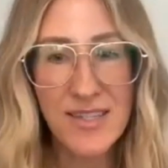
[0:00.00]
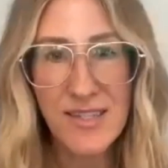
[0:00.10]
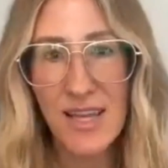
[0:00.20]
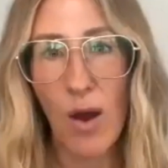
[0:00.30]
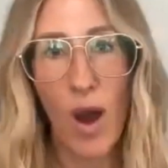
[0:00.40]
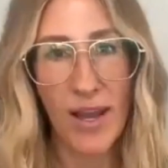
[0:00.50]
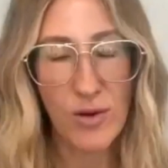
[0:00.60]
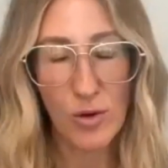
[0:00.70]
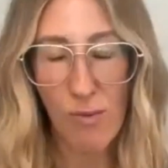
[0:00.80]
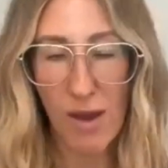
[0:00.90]
this is how I
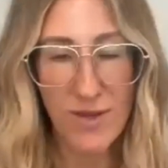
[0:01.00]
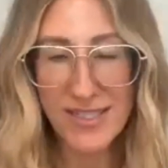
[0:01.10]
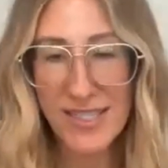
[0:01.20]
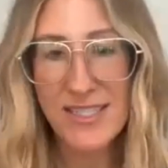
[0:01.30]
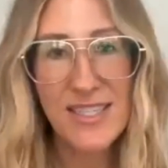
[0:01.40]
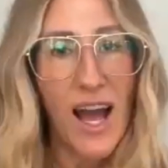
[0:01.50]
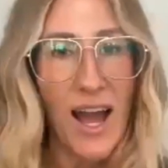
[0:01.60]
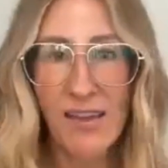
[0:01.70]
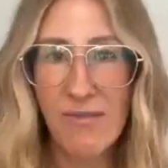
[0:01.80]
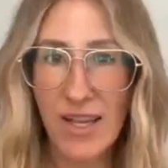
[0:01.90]
grew my business.
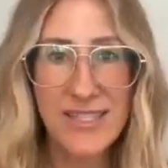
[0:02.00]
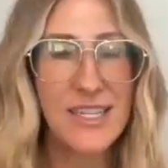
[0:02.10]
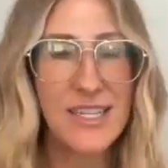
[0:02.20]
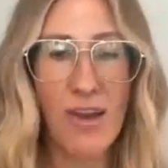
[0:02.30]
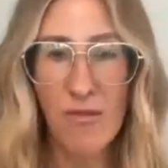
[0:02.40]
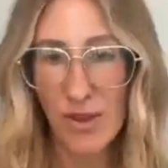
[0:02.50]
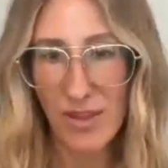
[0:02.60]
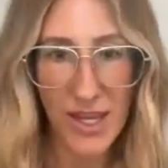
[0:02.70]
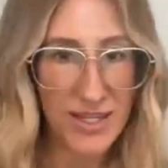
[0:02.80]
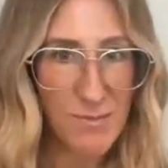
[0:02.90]
I invested
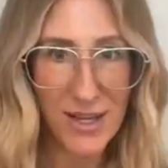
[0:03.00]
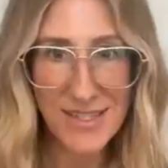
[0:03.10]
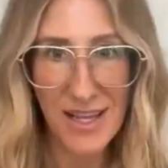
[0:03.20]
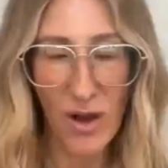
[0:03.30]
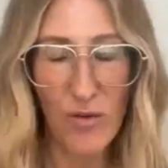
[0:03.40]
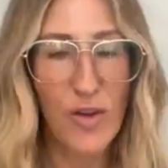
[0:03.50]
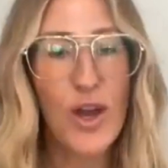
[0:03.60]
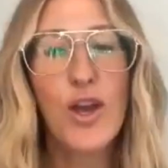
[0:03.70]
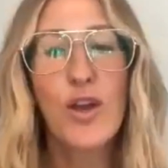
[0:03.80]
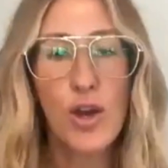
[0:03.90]
everything into myself,
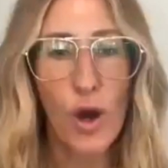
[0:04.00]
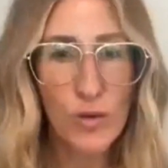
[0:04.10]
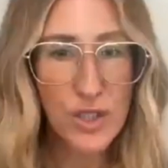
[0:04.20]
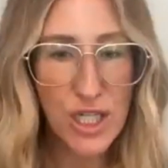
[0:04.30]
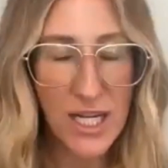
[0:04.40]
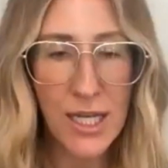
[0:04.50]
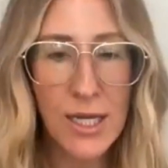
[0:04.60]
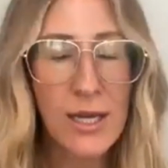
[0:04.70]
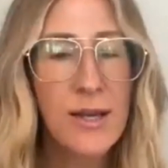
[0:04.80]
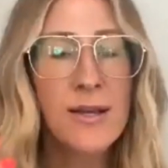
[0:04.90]

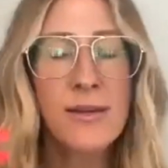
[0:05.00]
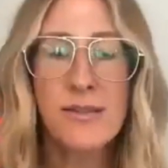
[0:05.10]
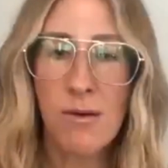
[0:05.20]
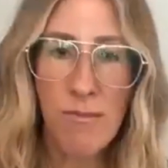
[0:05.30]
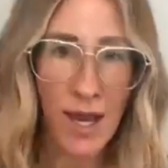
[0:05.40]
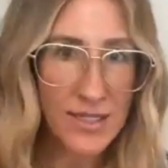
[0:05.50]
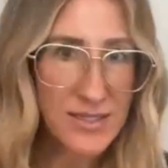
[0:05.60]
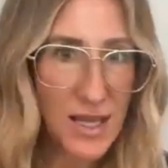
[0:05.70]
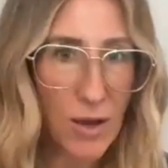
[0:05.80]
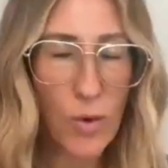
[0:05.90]
coaching, the
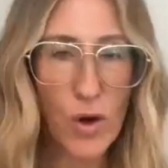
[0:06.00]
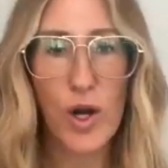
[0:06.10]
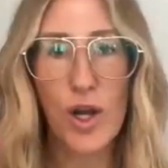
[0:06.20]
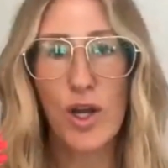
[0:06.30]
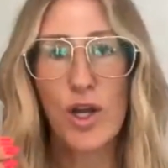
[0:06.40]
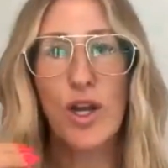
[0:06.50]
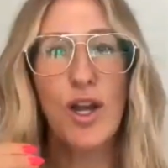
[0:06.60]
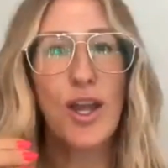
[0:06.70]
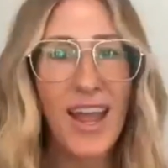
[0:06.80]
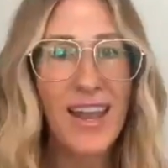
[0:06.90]
mindset work.
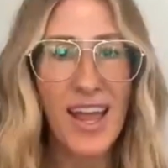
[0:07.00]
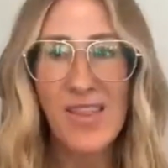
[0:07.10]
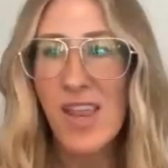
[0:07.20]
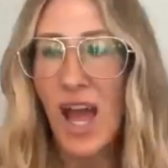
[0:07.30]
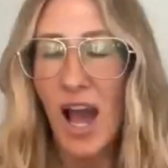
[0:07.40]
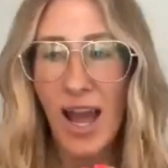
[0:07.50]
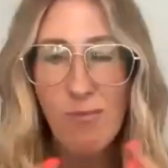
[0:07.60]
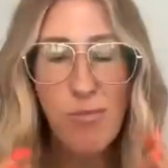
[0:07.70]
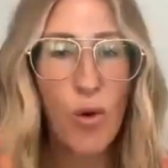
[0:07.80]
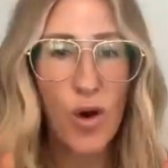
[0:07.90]
And then I
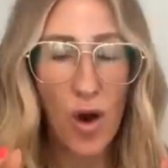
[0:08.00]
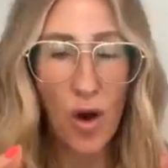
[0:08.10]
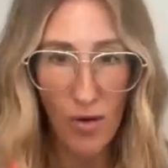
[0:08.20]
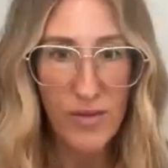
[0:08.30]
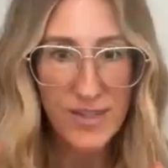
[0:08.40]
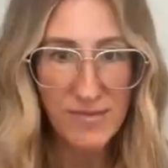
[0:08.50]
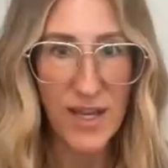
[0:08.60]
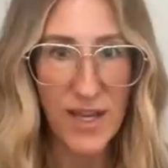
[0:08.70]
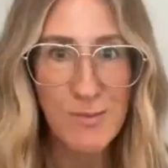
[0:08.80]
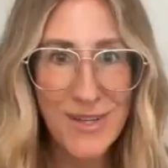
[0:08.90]
pour all these
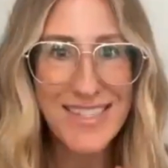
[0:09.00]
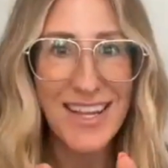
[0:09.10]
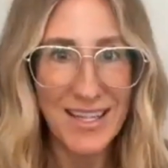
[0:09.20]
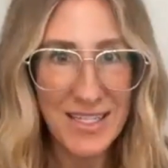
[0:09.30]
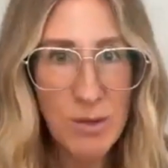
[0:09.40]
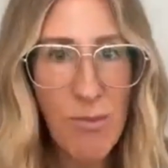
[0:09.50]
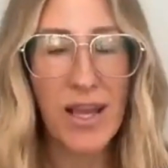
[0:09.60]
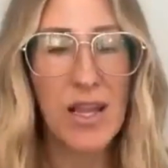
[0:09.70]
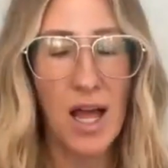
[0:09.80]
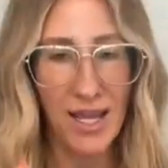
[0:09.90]
investments into
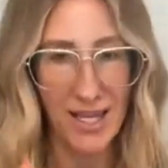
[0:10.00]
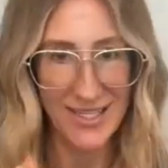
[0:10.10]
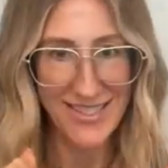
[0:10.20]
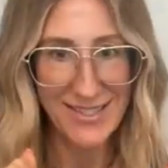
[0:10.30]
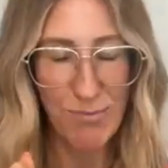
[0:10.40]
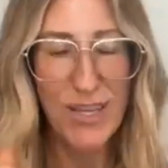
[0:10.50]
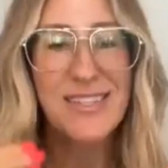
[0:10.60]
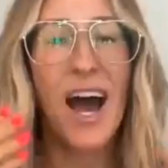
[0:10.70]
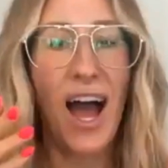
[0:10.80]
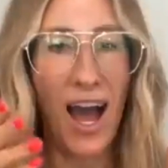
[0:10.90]
my clients
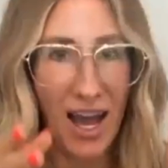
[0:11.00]
because I've